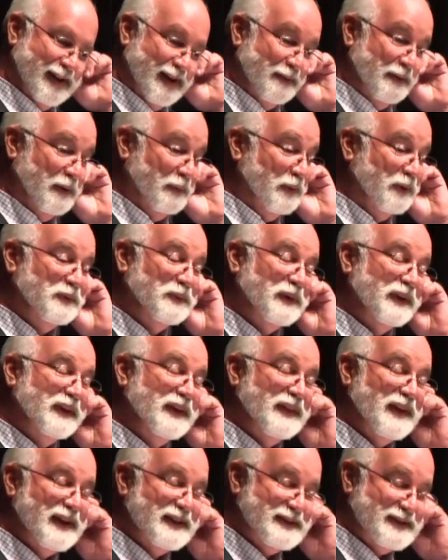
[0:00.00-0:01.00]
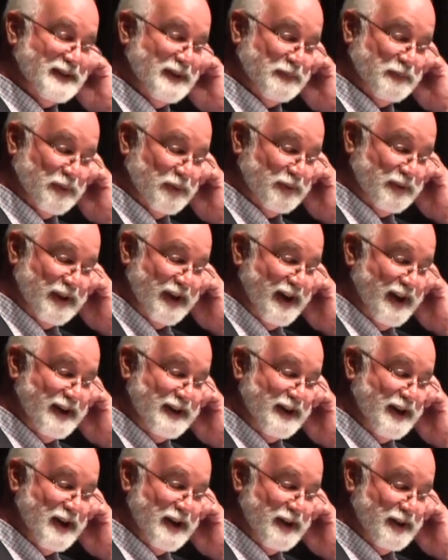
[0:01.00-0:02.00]
it was really that simple. Yay,
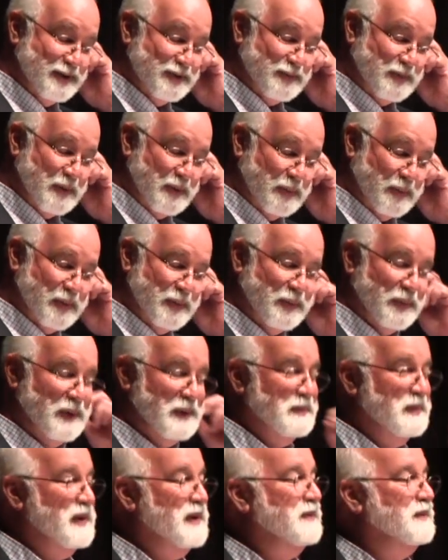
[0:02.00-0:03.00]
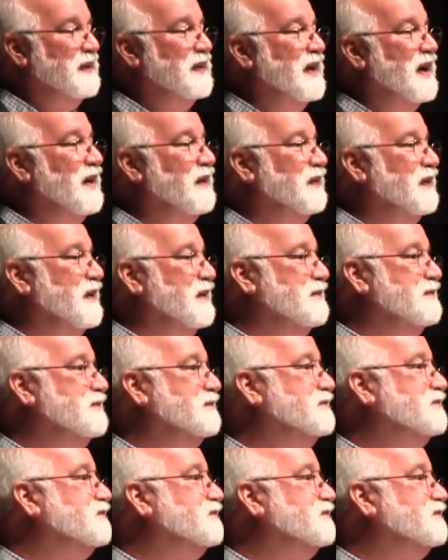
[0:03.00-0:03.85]
nuns, where would we be without them?